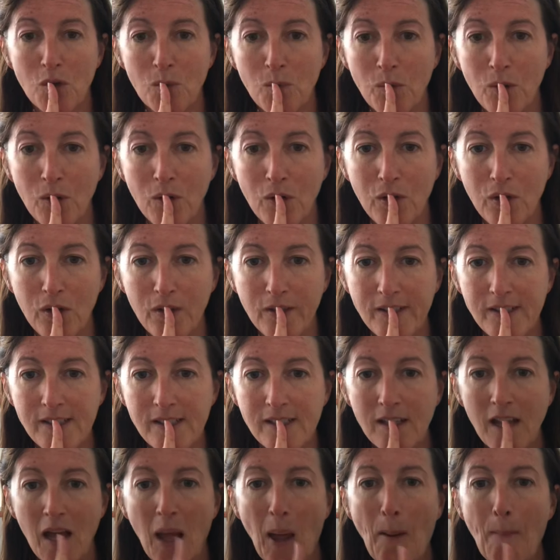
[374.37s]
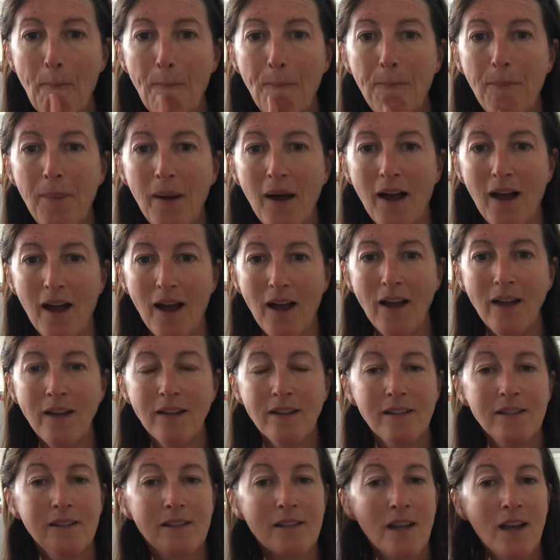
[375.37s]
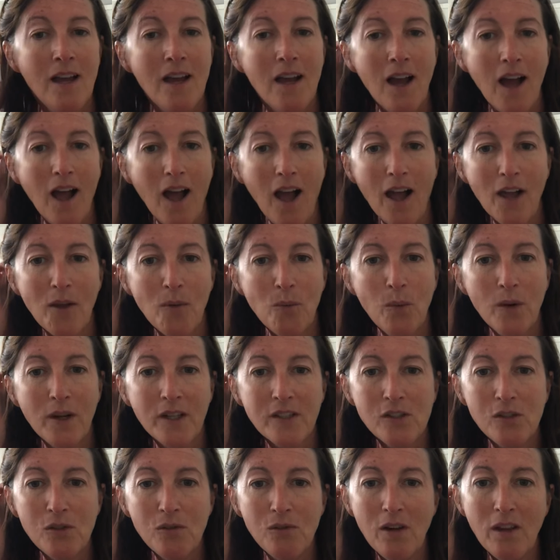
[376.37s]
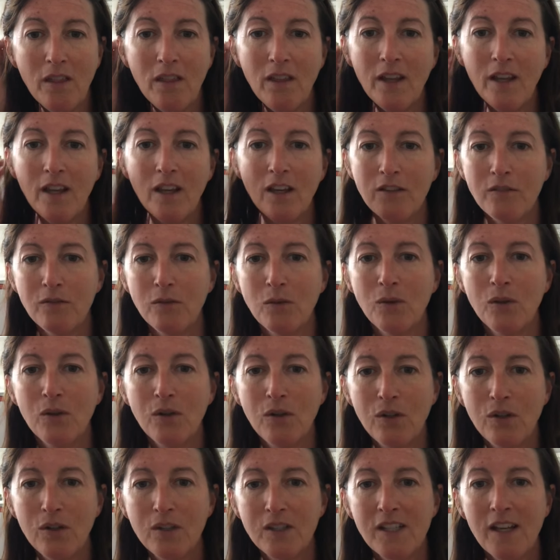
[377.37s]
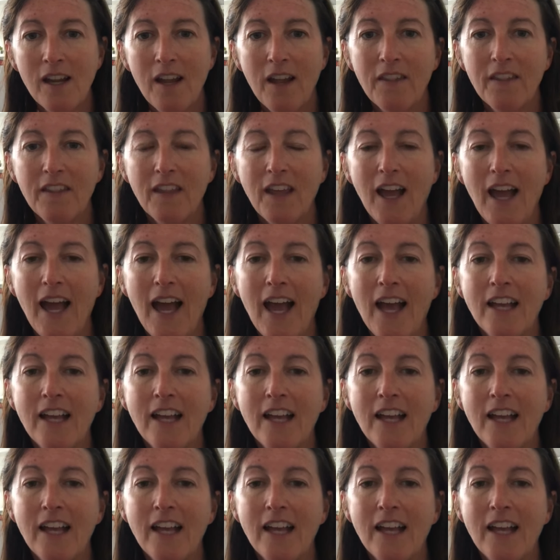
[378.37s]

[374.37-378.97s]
words, but I want you to think of words that